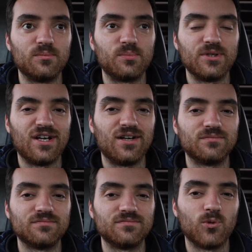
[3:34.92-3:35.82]
But yeah,
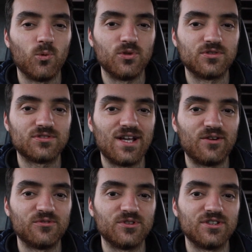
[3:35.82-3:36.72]
all the
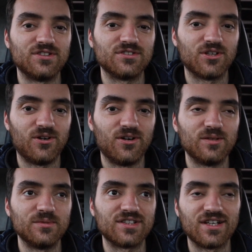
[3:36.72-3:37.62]
effort and
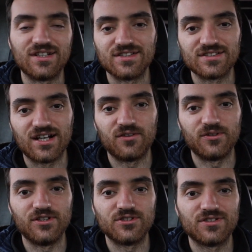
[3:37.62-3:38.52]
time and taking it to this
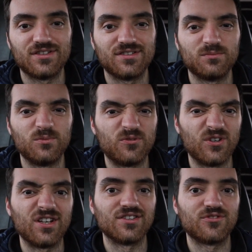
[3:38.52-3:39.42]
garage, we
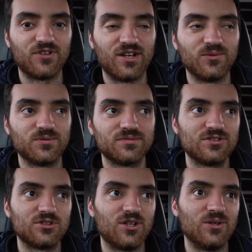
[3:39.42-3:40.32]
think it's failed.
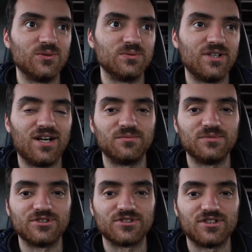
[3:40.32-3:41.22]
So yeah,
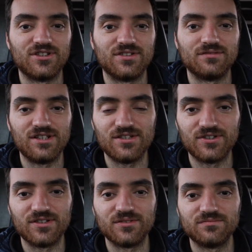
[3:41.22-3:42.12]
we're just gonna leave
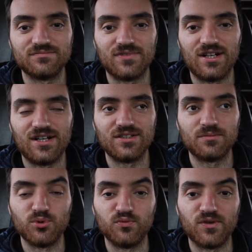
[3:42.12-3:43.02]
it and
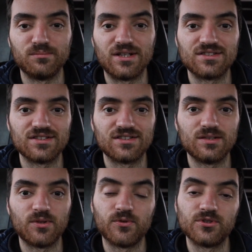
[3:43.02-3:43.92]
move on basically.
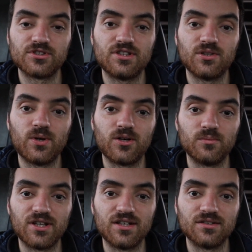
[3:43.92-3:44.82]
But before I just give you a quick
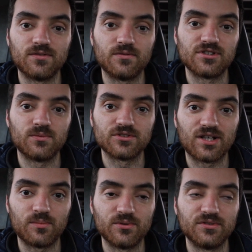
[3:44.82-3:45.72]
update of obviously what's
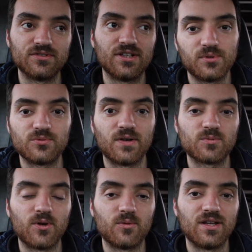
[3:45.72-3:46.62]
happened, because we have
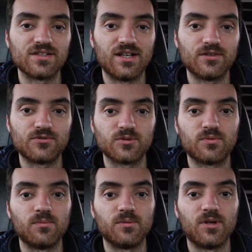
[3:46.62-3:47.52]
spoke about this electrics
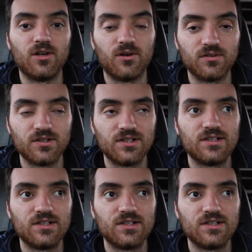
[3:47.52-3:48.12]
problem a lot.